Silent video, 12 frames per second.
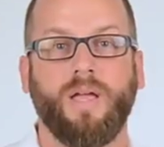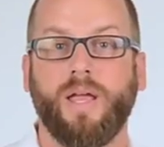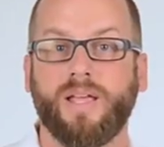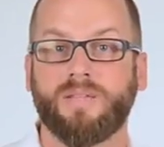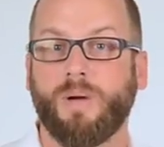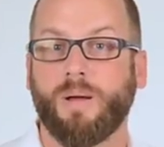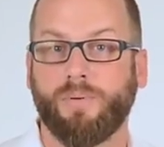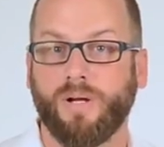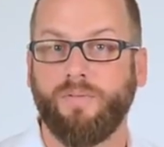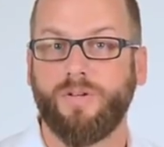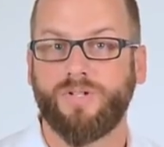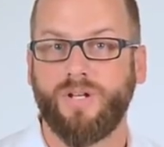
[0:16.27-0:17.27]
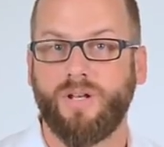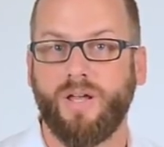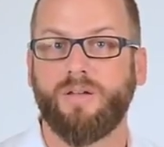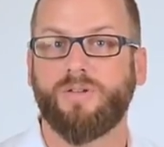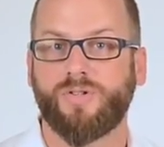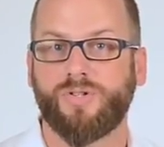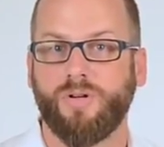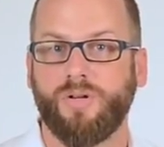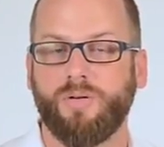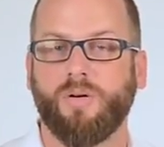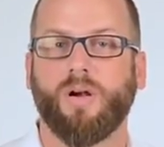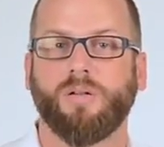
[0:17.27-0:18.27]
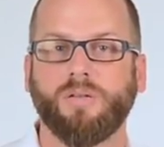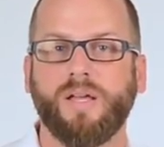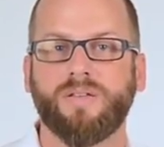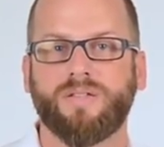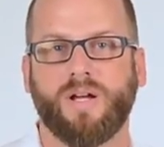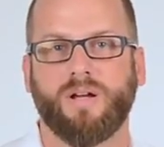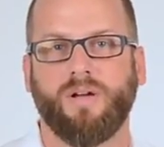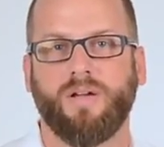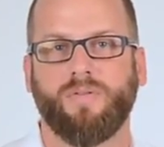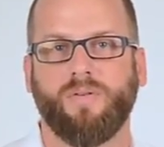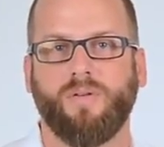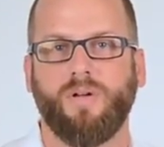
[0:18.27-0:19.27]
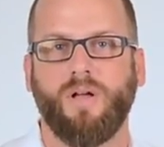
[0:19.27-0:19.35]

It's my privilege today to show you our latest air rifle,